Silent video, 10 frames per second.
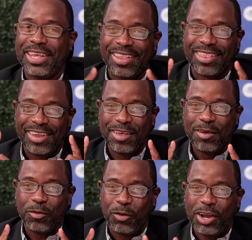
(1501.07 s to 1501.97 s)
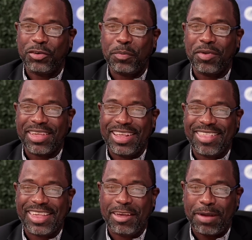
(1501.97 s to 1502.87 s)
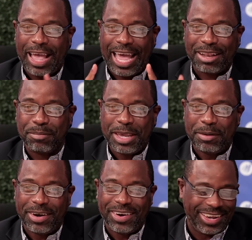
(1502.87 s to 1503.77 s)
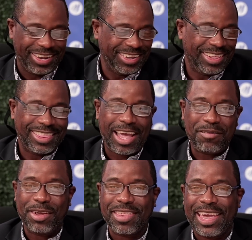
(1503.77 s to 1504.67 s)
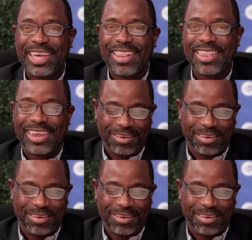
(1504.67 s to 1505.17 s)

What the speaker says: is 100% safe at Mayberry. That much I can say.